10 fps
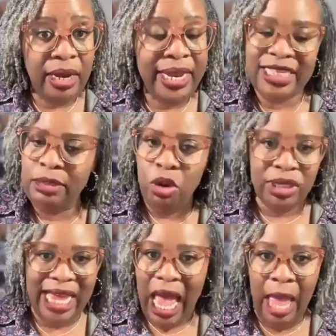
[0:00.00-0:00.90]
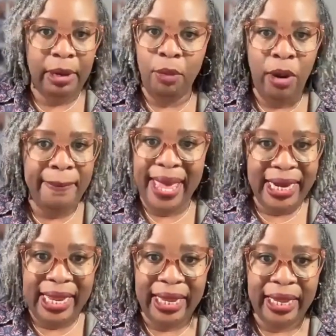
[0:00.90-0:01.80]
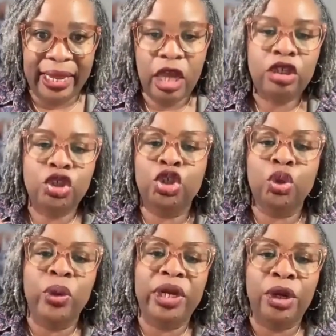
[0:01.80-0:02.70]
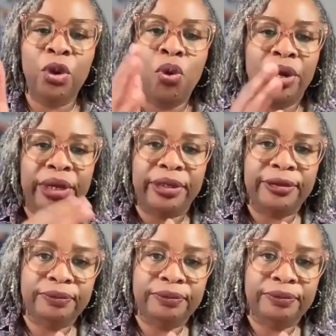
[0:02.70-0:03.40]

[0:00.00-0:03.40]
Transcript: That's more time and more money. Do it in order.